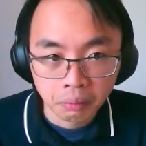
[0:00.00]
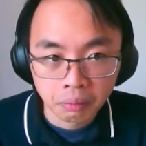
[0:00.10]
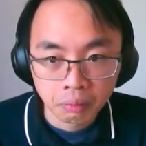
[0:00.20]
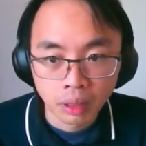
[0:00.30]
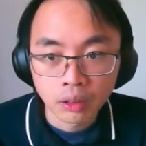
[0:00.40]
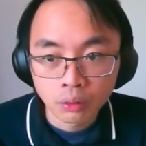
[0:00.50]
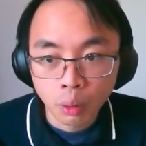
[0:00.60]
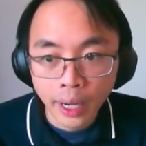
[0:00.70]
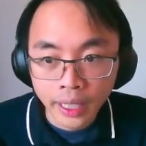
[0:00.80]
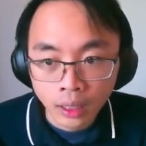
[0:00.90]

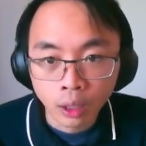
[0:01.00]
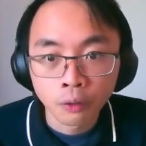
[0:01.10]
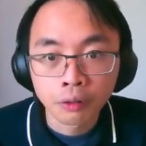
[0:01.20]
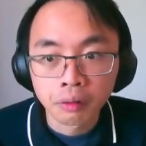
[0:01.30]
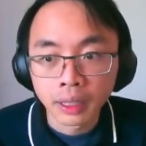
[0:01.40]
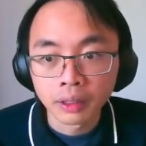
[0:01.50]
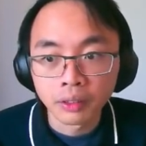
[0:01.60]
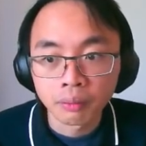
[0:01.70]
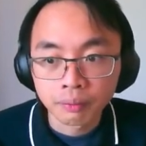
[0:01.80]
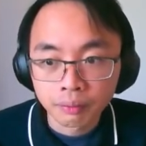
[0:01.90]
array of strings.
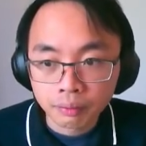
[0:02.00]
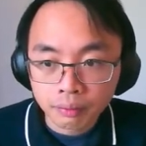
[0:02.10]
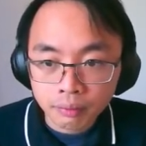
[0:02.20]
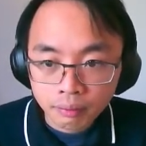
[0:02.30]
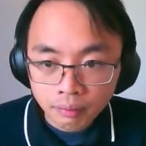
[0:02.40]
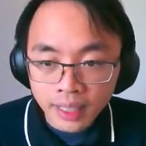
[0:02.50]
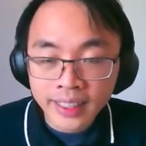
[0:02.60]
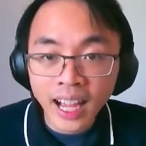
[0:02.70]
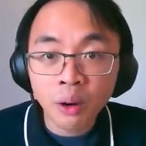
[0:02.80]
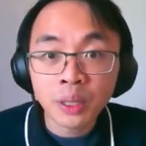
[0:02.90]
And
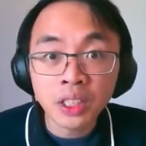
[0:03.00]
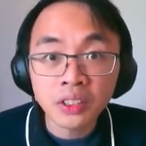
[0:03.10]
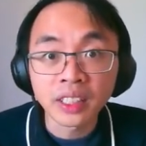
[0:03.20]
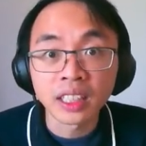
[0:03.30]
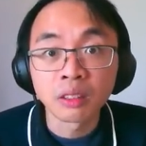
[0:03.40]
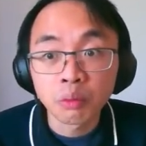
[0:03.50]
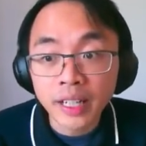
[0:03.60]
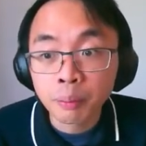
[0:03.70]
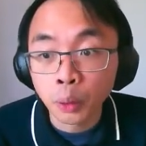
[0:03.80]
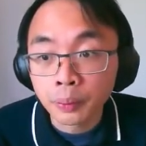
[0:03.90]
now we're using an array
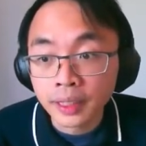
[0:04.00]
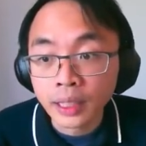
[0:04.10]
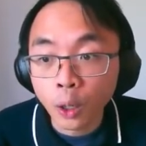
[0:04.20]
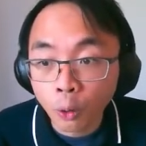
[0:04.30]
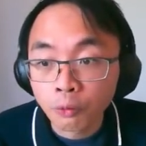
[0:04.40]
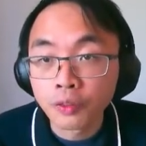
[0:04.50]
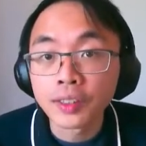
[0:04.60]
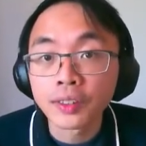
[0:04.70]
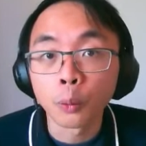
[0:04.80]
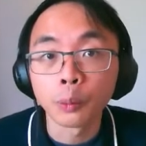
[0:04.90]
property of this
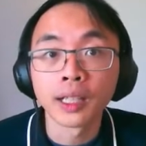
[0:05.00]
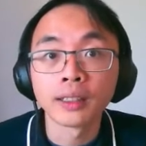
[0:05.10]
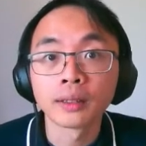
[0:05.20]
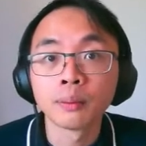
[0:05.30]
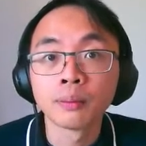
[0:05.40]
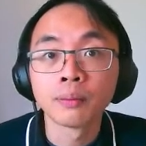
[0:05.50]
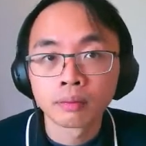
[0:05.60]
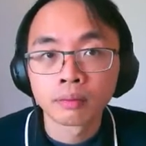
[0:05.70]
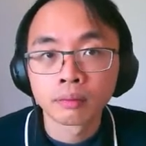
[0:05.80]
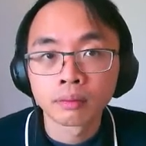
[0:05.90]
object.
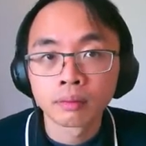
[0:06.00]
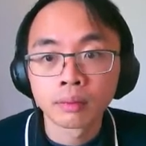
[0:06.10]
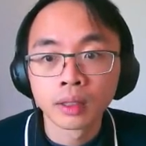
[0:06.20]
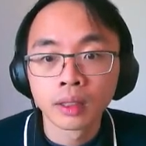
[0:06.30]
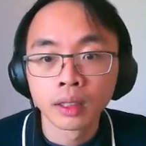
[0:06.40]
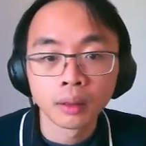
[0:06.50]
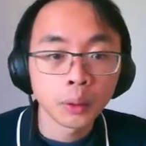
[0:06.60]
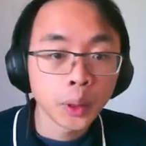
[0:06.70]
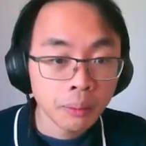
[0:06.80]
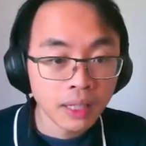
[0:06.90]
But
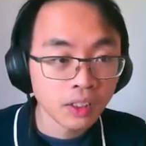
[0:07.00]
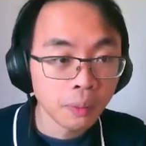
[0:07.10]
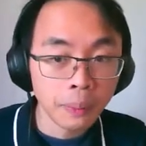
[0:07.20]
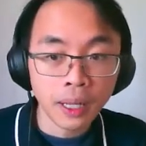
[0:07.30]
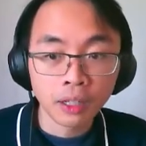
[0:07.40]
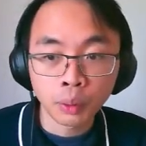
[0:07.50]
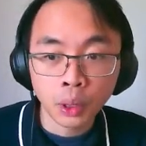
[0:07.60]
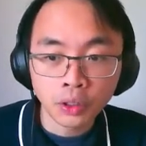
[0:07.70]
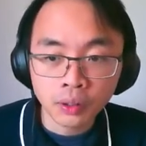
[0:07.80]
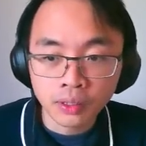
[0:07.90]
we can make this a bit better as well
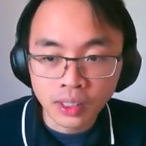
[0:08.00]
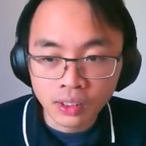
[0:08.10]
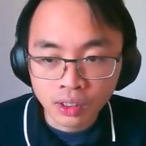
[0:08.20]
just because this is